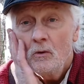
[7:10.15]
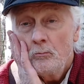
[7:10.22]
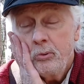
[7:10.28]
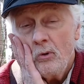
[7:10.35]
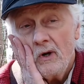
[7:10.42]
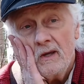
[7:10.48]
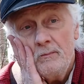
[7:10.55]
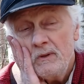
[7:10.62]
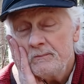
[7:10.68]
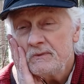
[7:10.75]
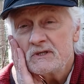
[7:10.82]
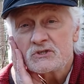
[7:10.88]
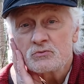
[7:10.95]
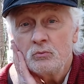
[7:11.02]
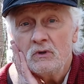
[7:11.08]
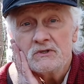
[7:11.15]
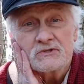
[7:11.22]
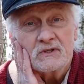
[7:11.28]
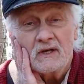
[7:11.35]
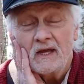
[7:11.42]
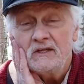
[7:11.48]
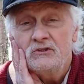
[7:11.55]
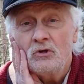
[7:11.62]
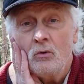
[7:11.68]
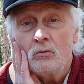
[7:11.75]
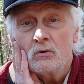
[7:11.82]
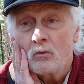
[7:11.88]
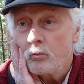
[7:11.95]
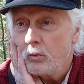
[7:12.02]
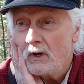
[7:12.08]
boy, I'm in this woods and I don't
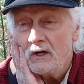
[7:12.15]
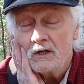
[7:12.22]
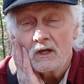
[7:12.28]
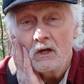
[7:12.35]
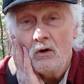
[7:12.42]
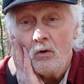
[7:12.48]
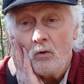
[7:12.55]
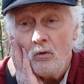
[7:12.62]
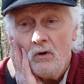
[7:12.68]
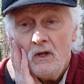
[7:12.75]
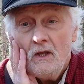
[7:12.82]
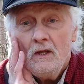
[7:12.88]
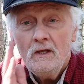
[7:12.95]
know where to go.